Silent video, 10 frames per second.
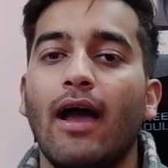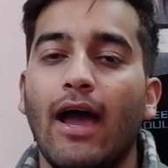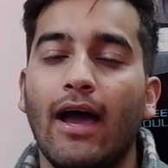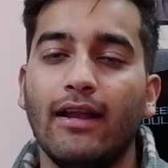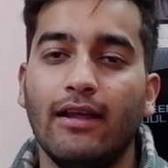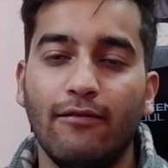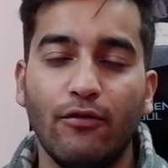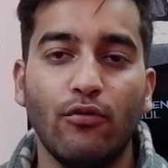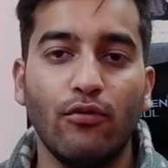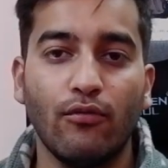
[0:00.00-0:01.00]
And if
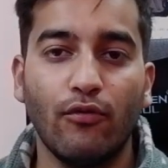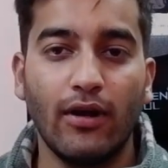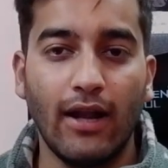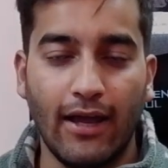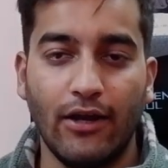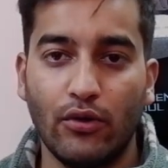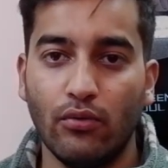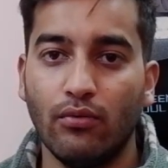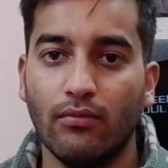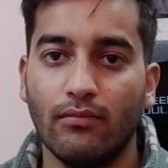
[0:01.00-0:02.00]
you would like
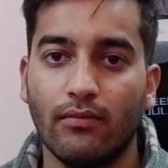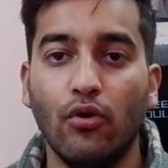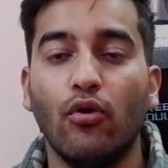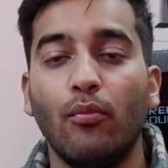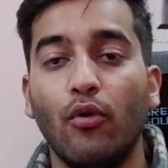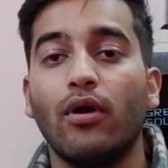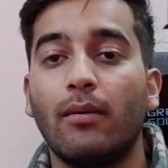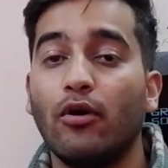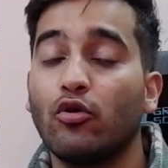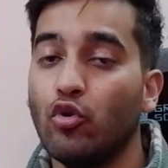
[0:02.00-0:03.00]
to know more
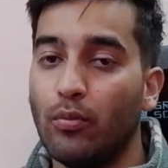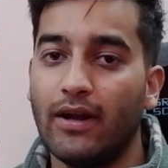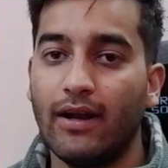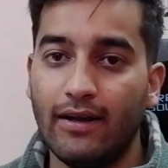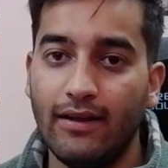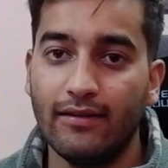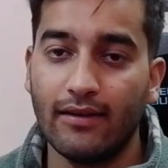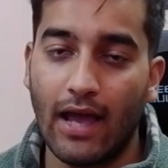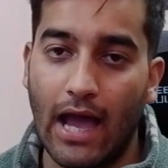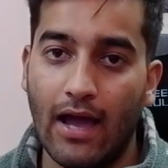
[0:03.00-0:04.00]
about
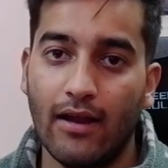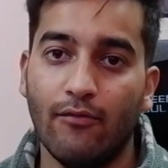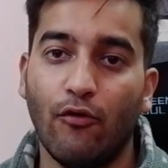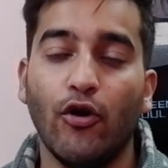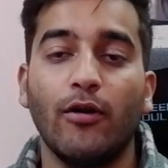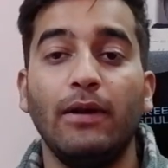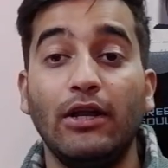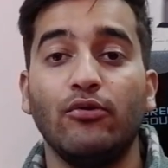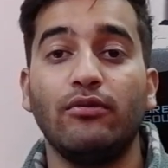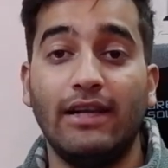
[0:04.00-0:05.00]
Kubernetes and want me
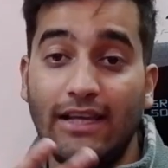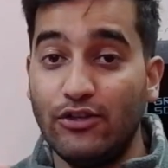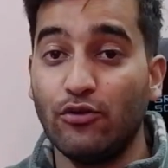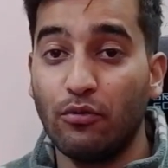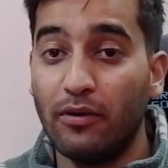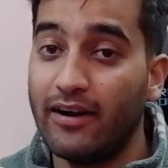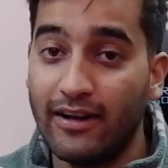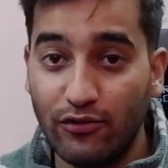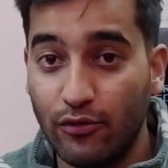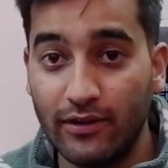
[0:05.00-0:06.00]
to teach you
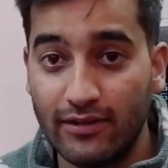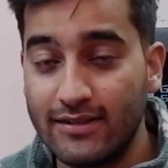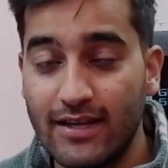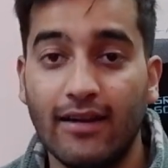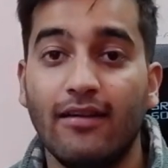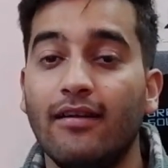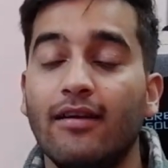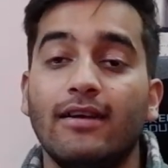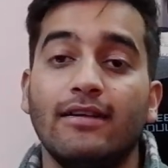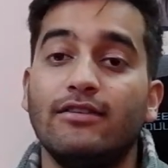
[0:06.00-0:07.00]
Kubernetes over this channel,
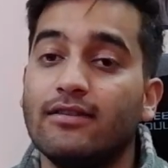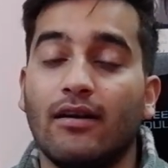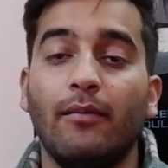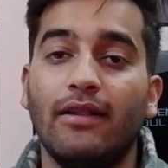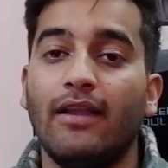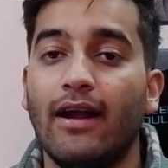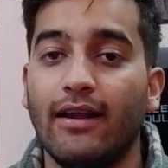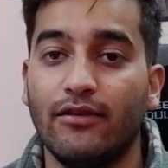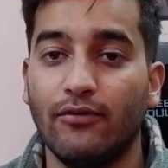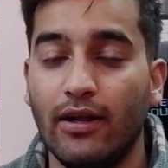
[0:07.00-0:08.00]
just comment
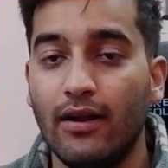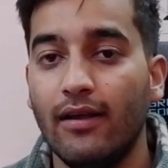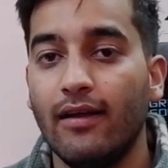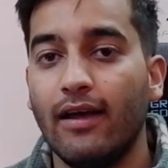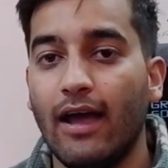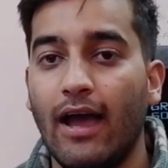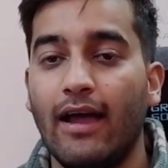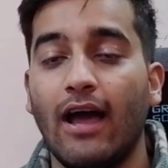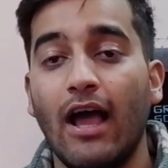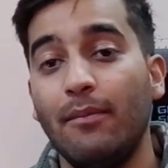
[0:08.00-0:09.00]
that as well.
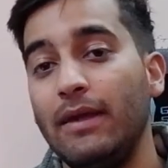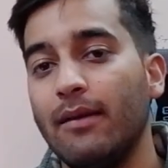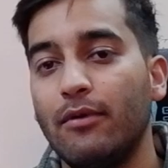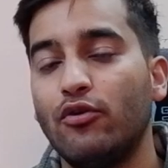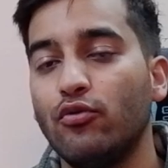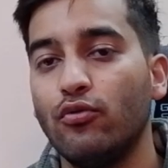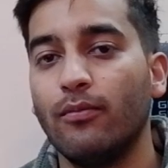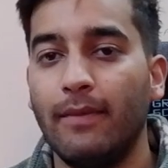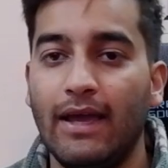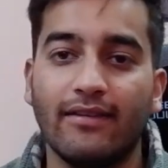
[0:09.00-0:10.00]
And I'll be able
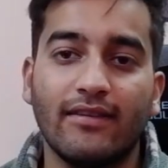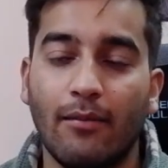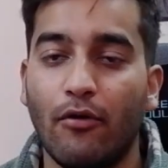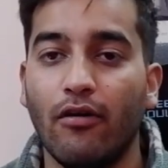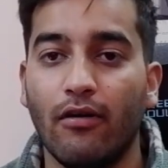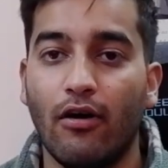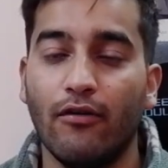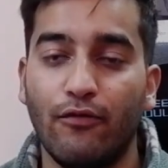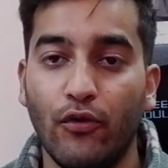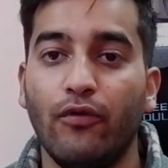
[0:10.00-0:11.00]
to make some
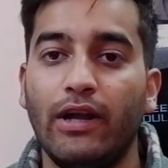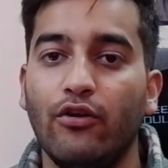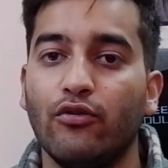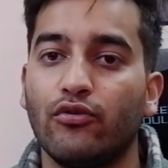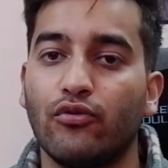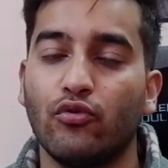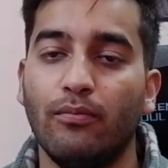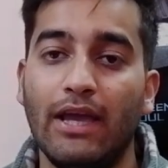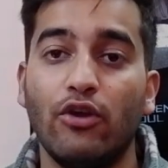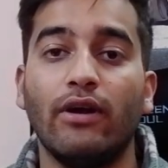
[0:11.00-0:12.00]
or few videos to
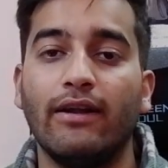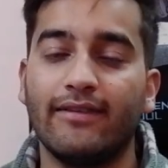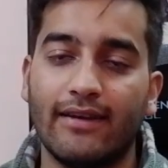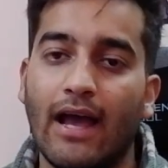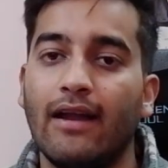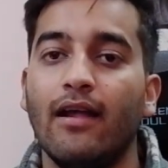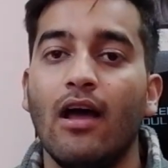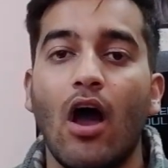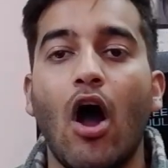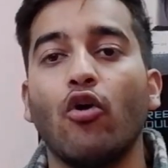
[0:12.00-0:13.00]
make you understand
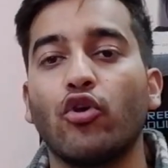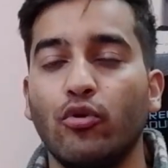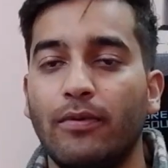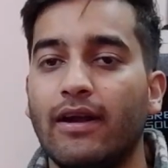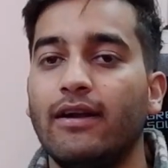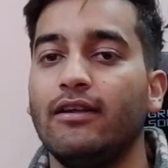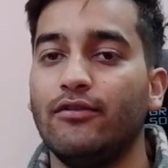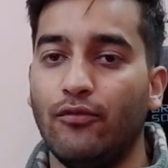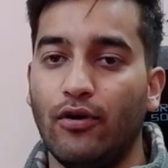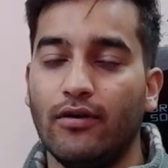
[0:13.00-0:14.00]
how
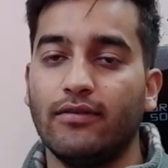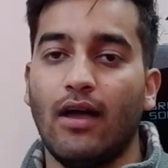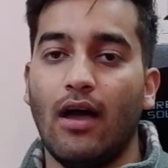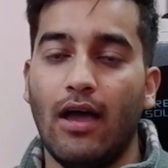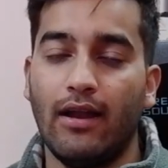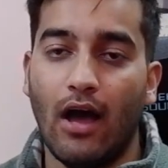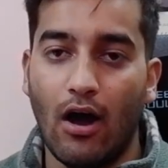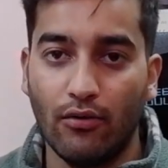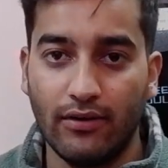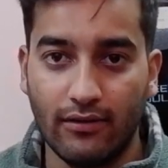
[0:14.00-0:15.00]
Kubernetes works and
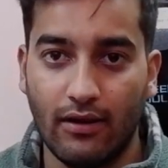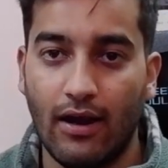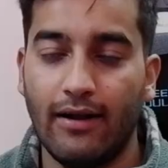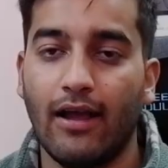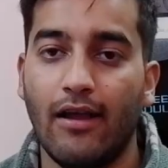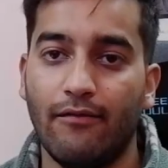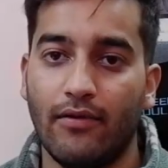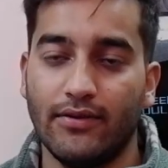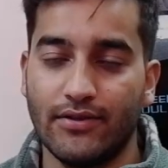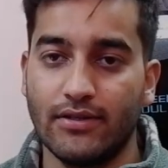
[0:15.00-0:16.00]
how this entire
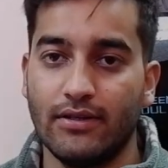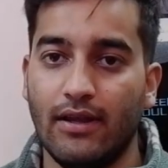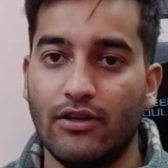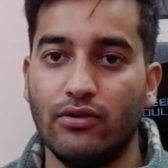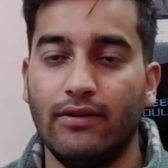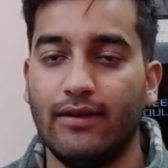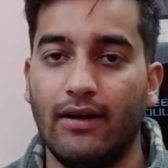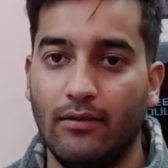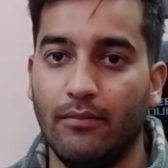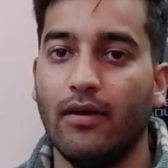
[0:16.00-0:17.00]
infrastructure is actually
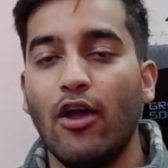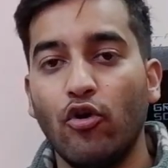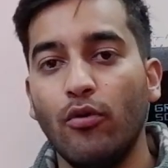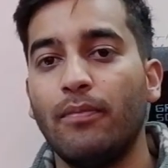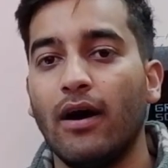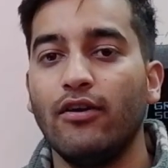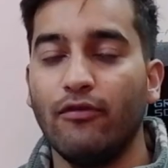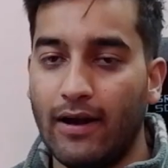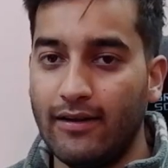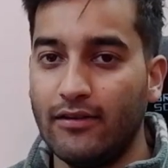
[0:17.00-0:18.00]
set up. I hope
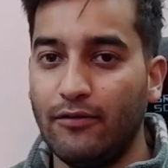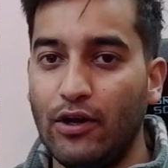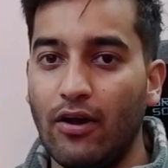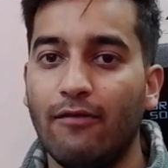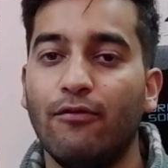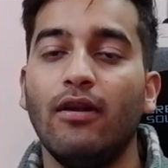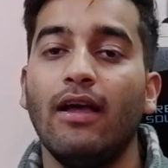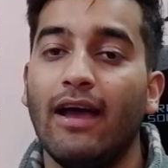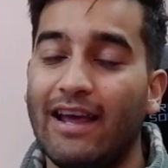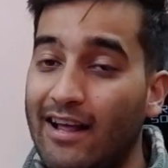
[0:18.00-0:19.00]
you find this video helpful,
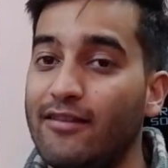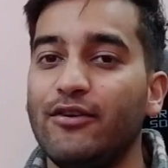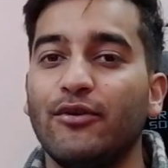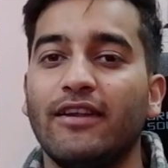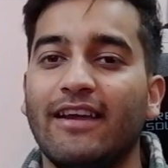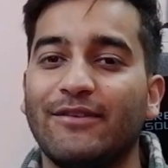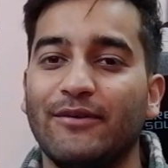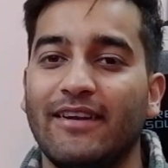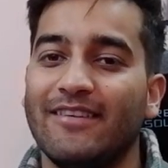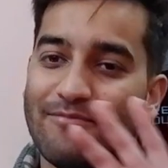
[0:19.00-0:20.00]
and I'll see you on the next
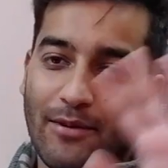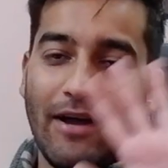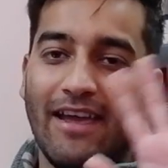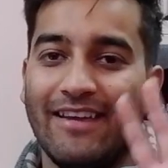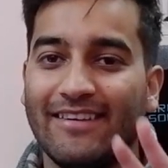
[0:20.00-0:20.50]
one. Bye-bye.